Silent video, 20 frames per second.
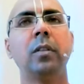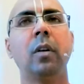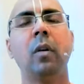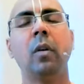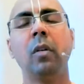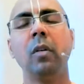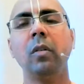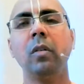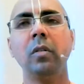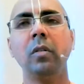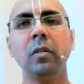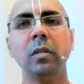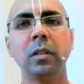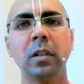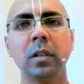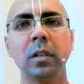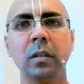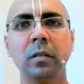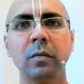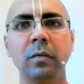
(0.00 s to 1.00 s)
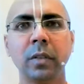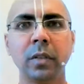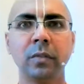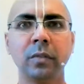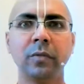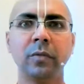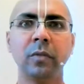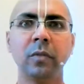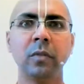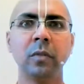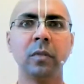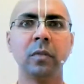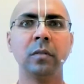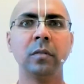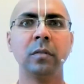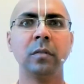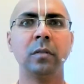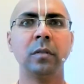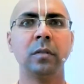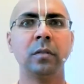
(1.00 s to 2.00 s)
all the wonderful